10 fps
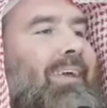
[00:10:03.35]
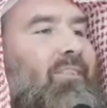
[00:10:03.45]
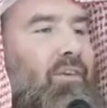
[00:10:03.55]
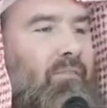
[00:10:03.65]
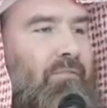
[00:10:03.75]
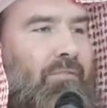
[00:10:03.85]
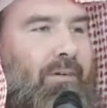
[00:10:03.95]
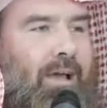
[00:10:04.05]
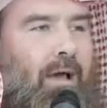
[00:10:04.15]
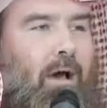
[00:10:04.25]

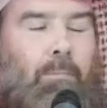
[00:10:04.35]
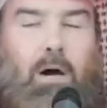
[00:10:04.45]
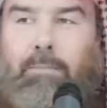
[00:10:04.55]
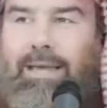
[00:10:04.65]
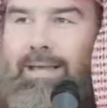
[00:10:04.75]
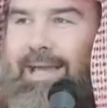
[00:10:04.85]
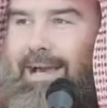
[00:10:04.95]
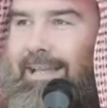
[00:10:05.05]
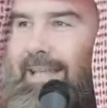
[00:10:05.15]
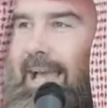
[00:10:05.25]
negative about
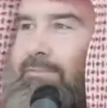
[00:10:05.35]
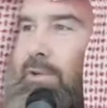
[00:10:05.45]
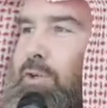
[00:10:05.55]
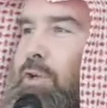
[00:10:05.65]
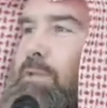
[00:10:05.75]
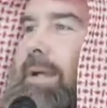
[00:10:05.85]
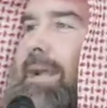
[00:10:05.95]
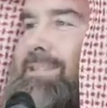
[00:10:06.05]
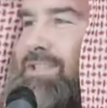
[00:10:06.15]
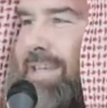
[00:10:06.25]
mankind after He talks
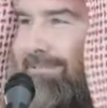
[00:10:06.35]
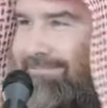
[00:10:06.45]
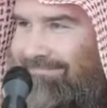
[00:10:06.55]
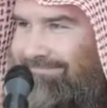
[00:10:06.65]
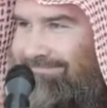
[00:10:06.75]
about al insan.